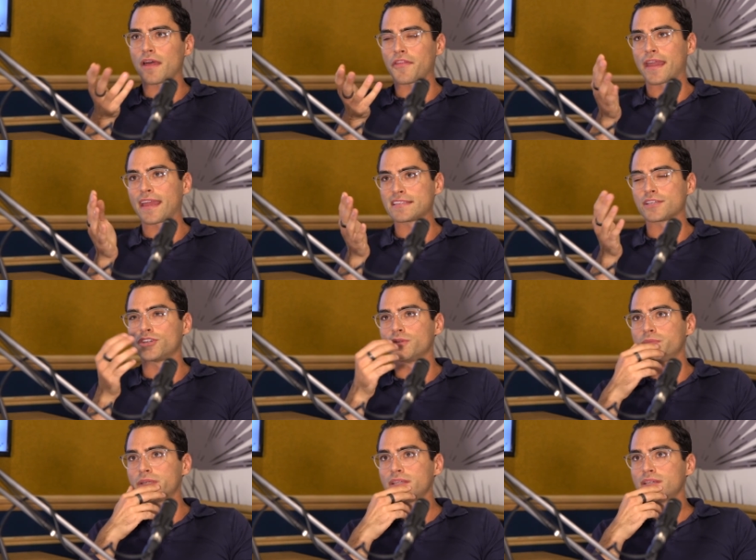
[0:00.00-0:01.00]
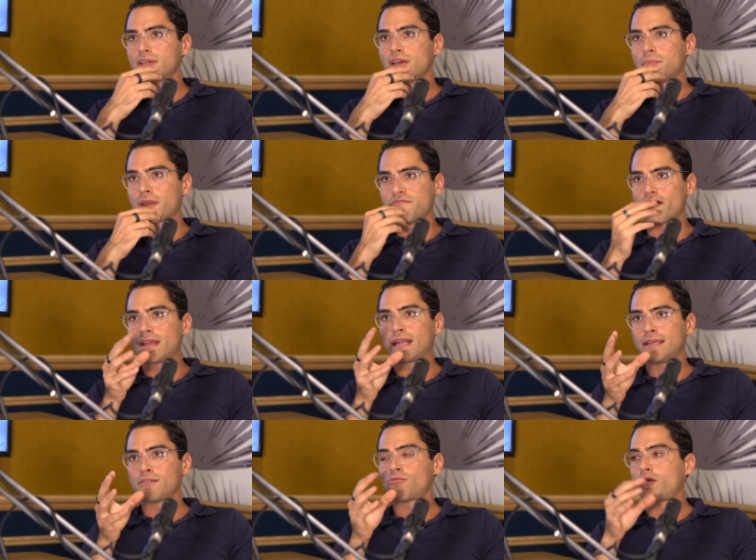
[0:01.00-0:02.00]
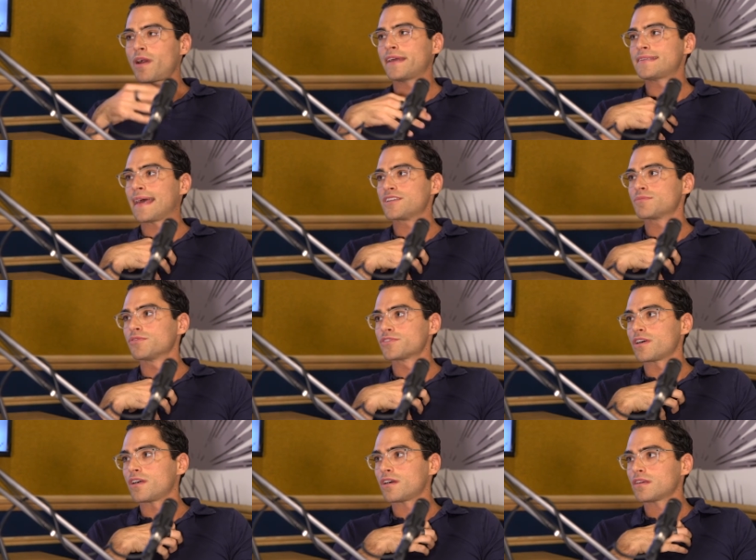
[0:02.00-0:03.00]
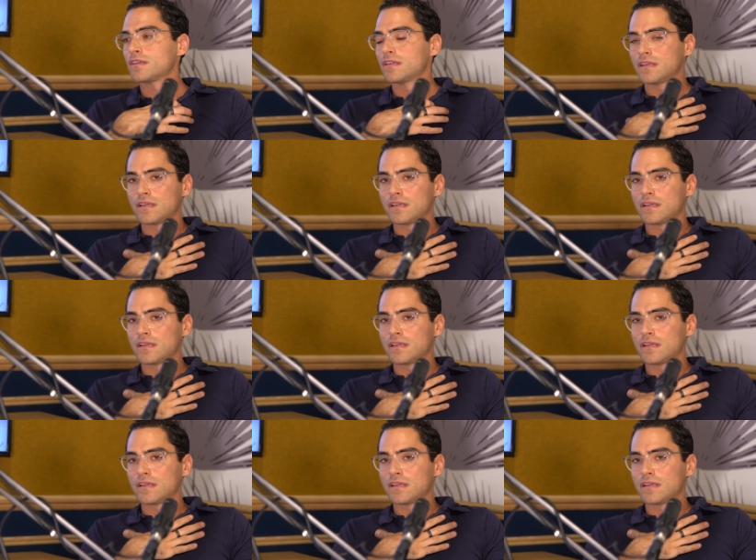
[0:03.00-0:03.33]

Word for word: I, I guess it could be, but I'm very clear on what my intangibles are.